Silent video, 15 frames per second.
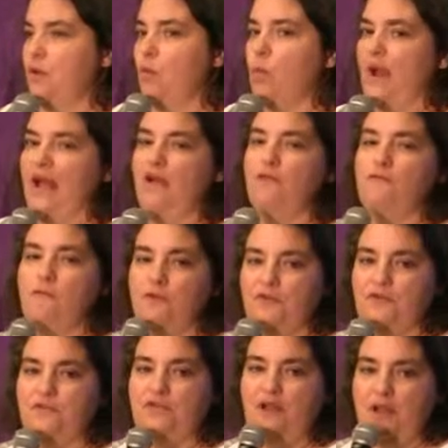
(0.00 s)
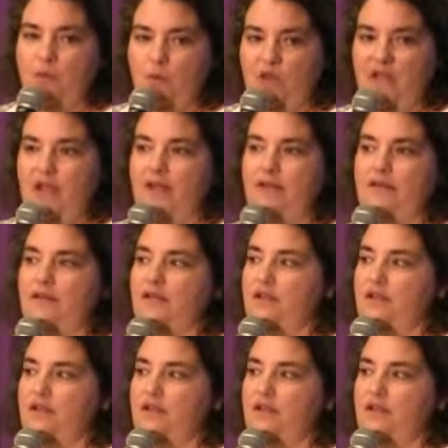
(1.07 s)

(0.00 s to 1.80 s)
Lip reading: around 4th of July weekend